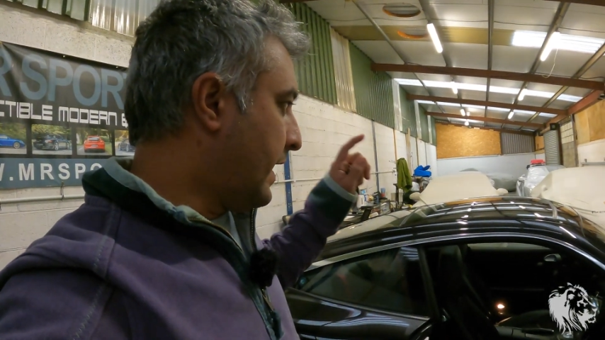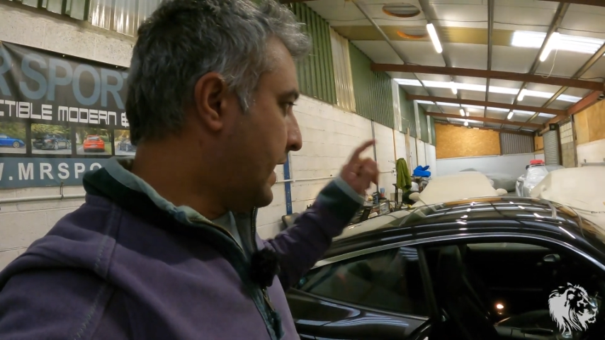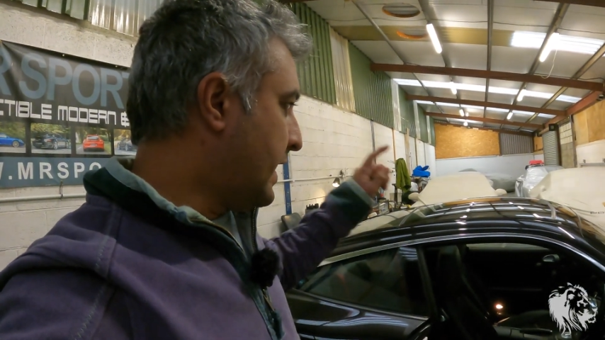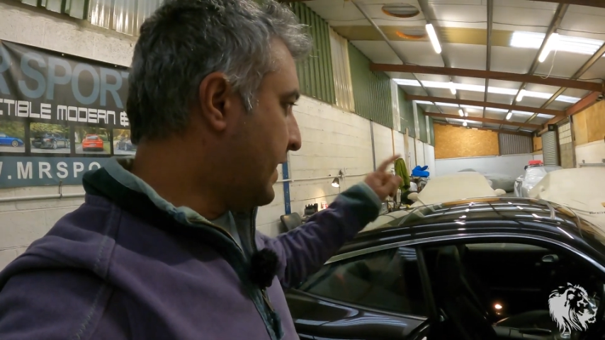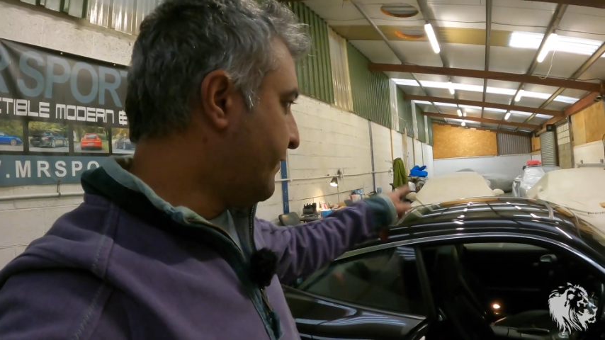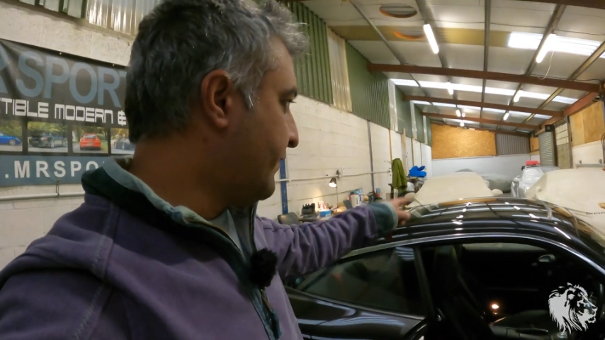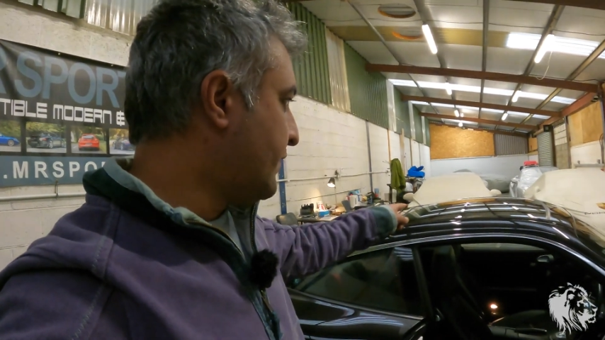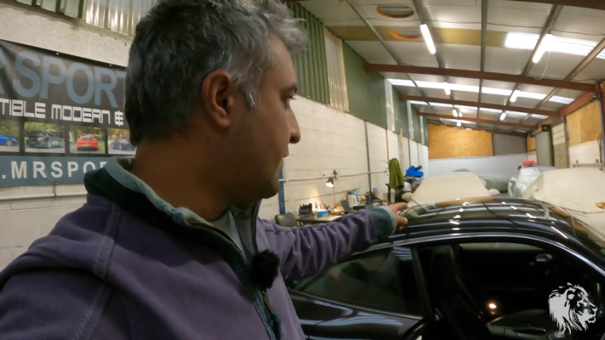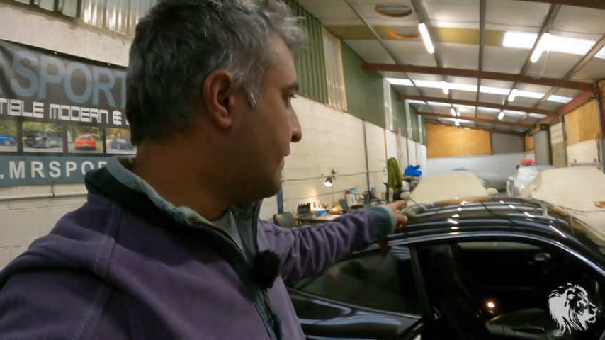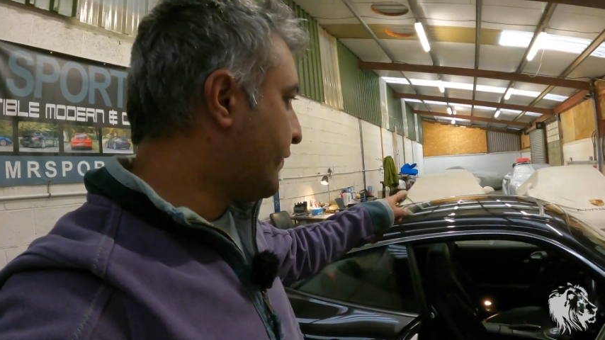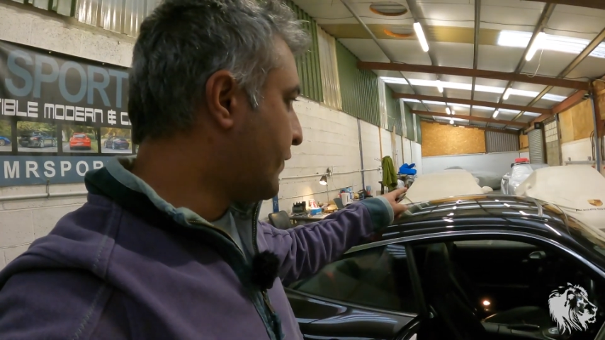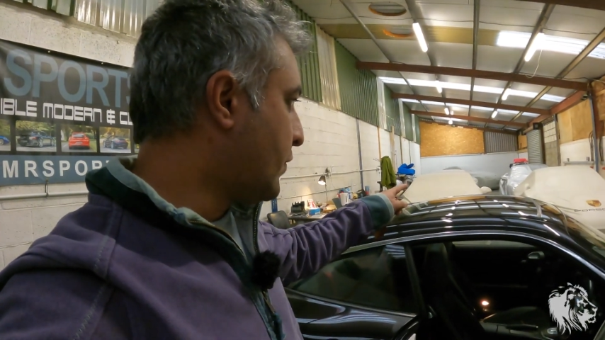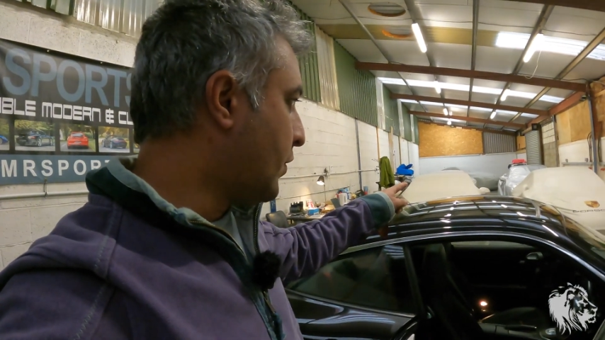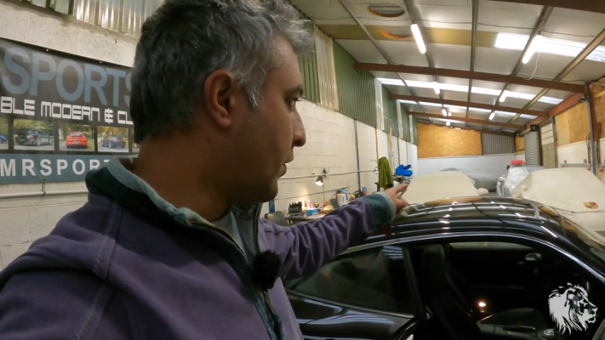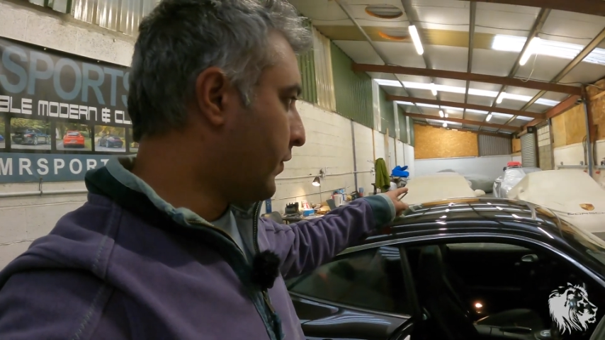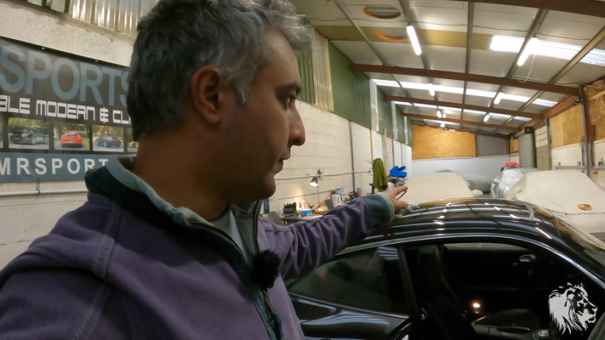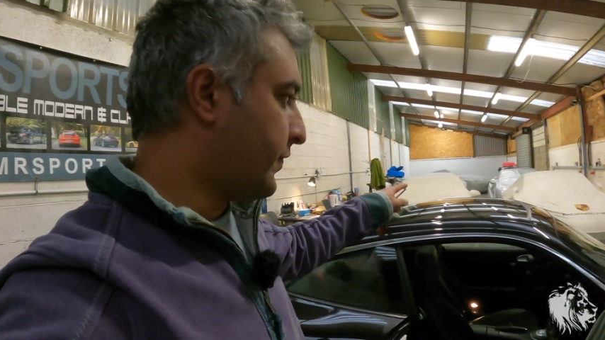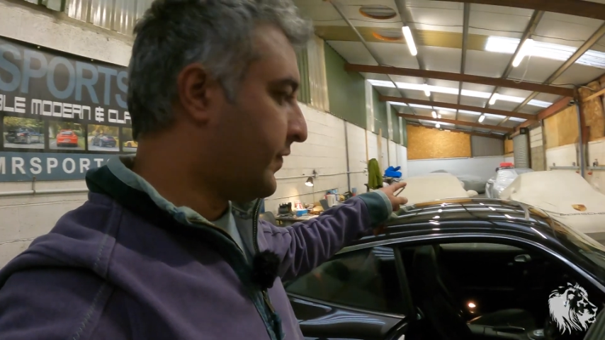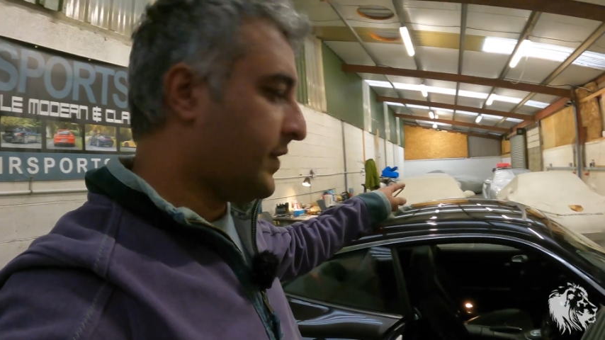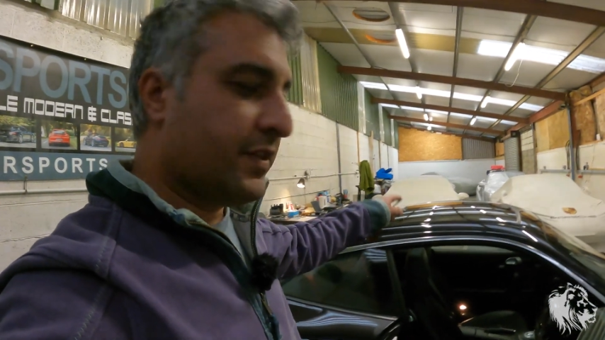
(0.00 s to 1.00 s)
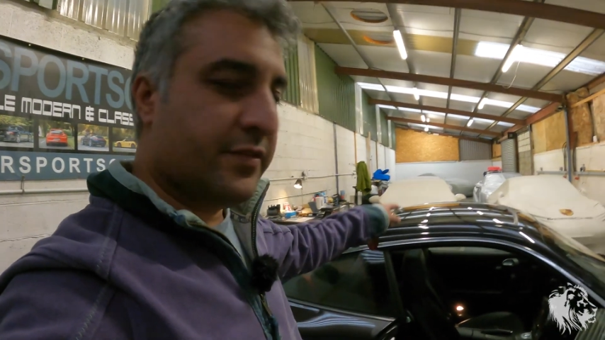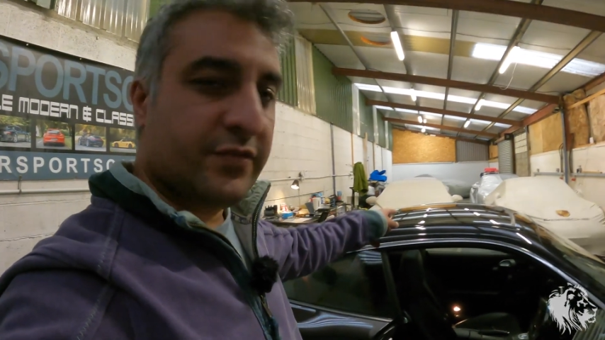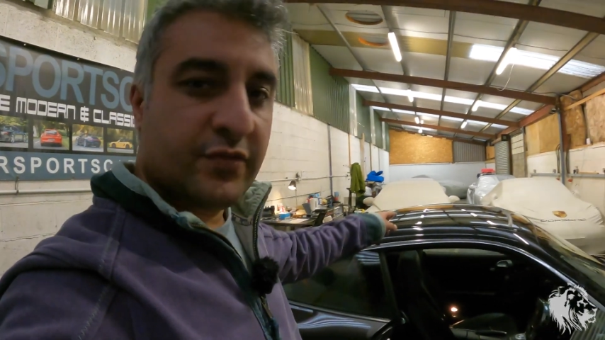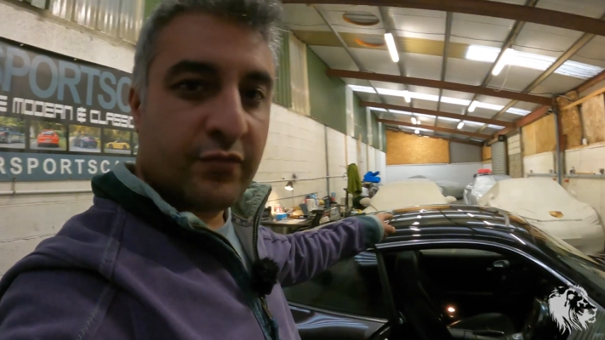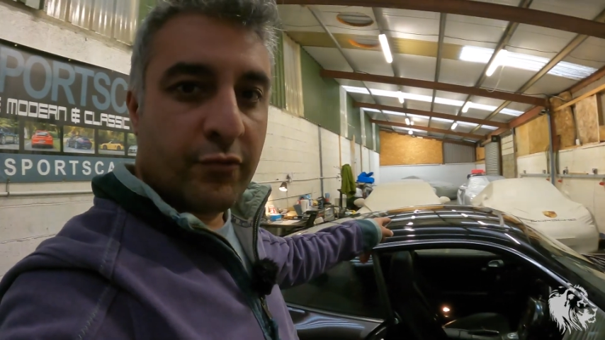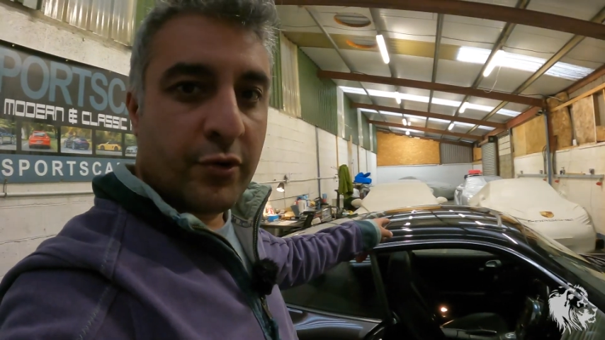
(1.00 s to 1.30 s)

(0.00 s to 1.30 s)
if you've got this